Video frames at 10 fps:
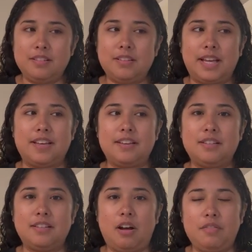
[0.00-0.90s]
Like
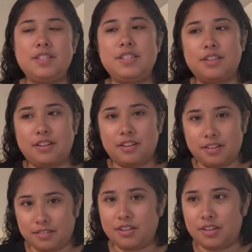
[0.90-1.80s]
obviously there
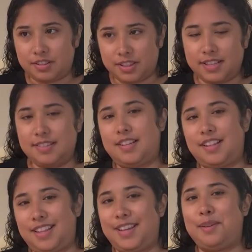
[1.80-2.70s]
are good things that I
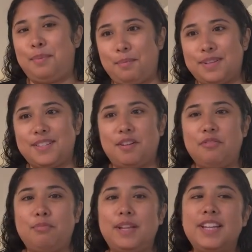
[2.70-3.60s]
like about myself,
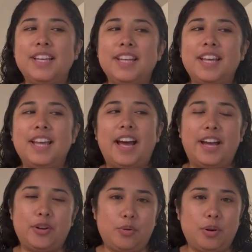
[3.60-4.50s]
but
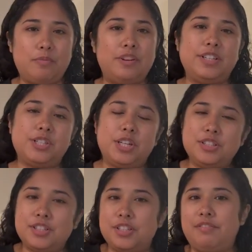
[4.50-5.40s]
I grew up very
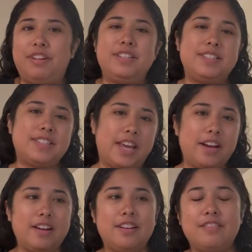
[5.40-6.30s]
sheltered, very
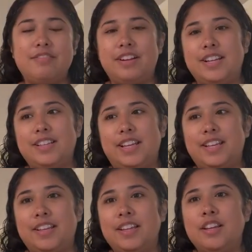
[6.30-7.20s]
scared, very like
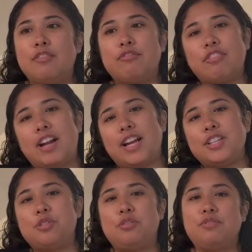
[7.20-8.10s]

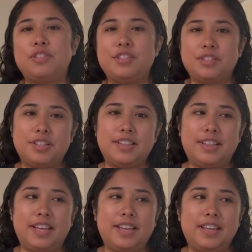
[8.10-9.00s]
fragile for certain
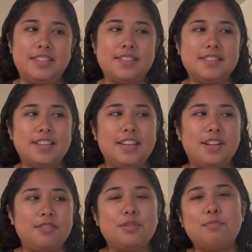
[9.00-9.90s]
things, you
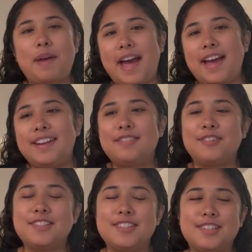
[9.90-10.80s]
know, dramatic
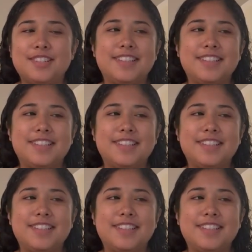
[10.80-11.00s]
for certain